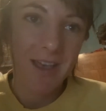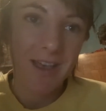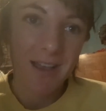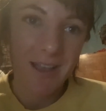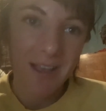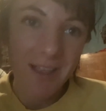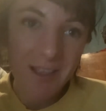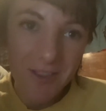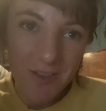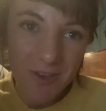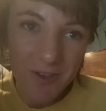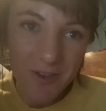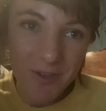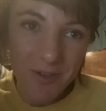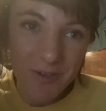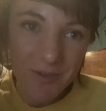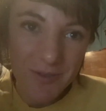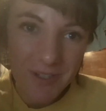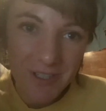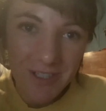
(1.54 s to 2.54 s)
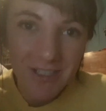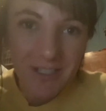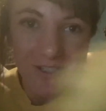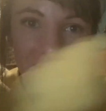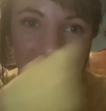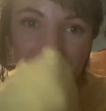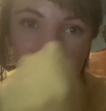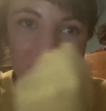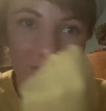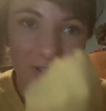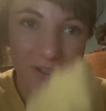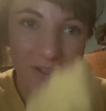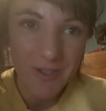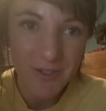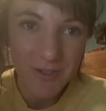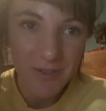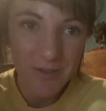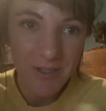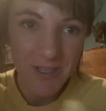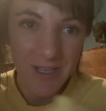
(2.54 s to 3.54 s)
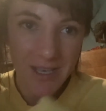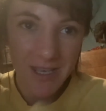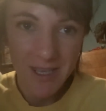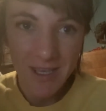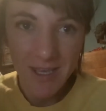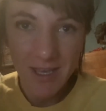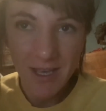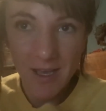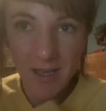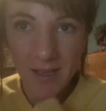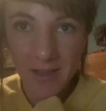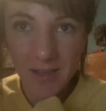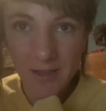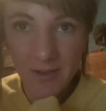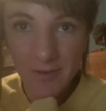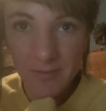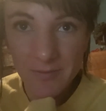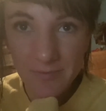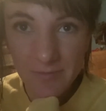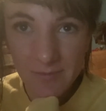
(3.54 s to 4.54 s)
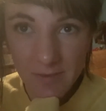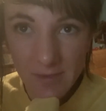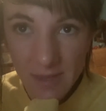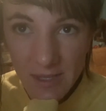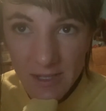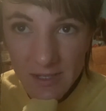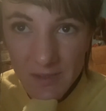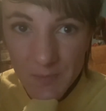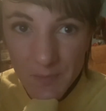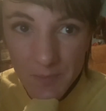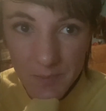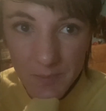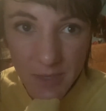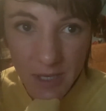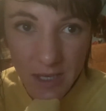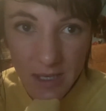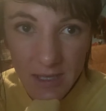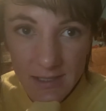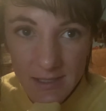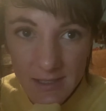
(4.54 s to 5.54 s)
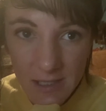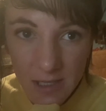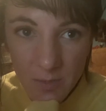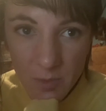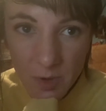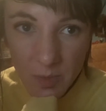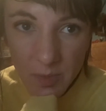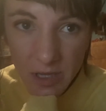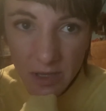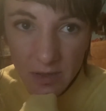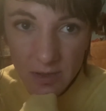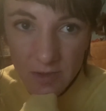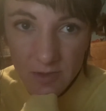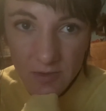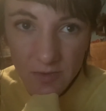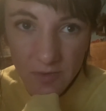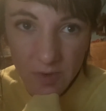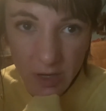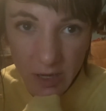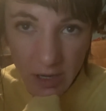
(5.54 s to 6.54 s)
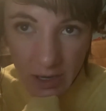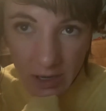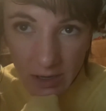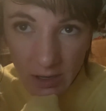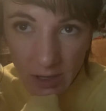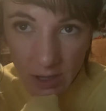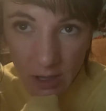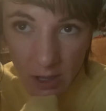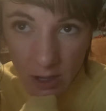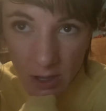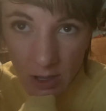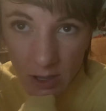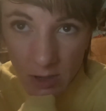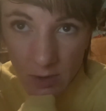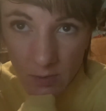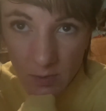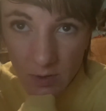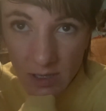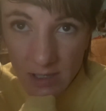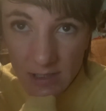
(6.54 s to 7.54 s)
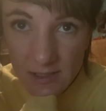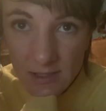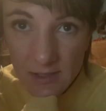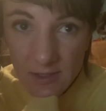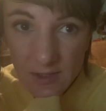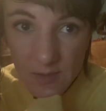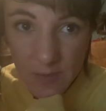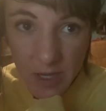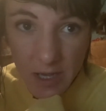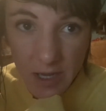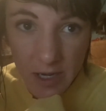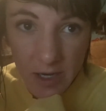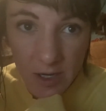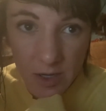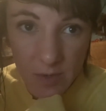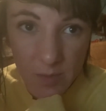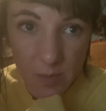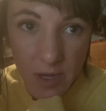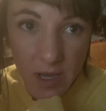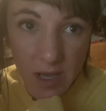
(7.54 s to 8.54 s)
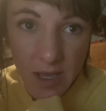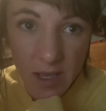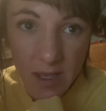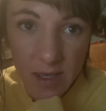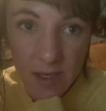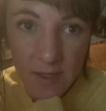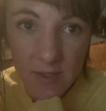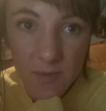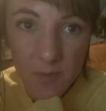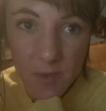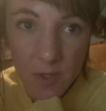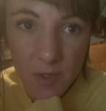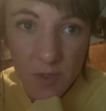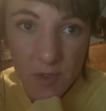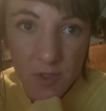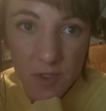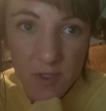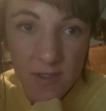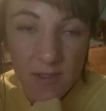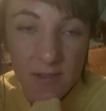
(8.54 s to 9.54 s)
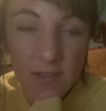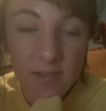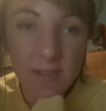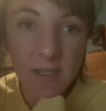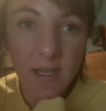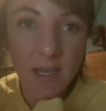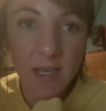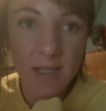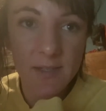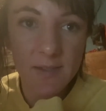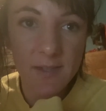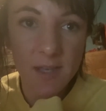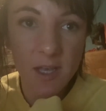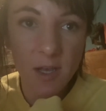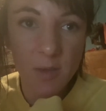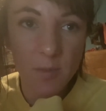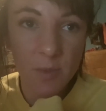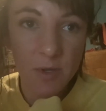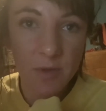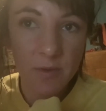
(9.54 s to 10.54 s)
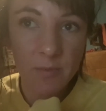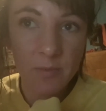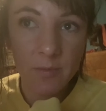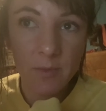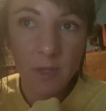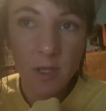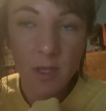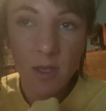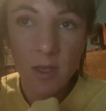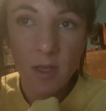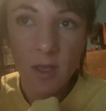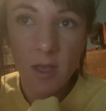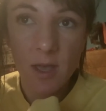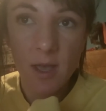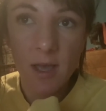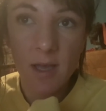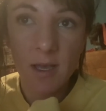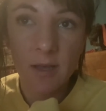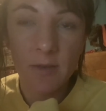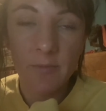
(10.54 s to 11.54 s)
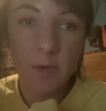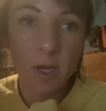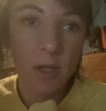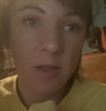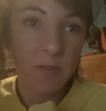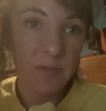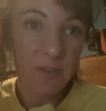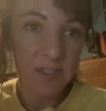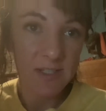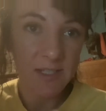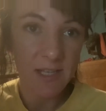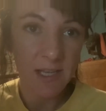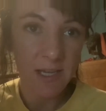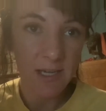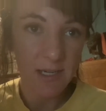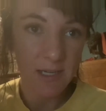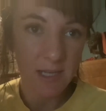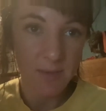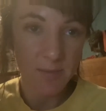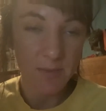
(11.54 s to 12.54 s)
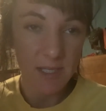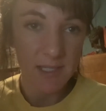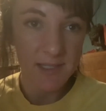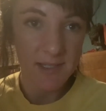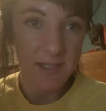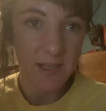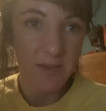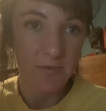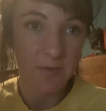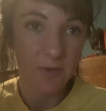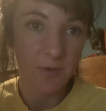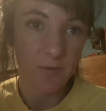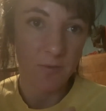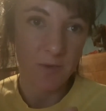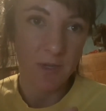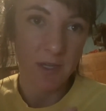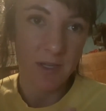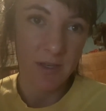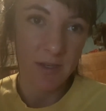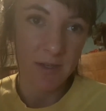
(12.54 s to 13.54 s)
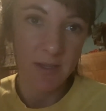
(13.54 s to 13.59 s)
Hello. So, this piece that I'm about to read was inspired by Explosions in the Skies album. All of a sudden, I miss everyone.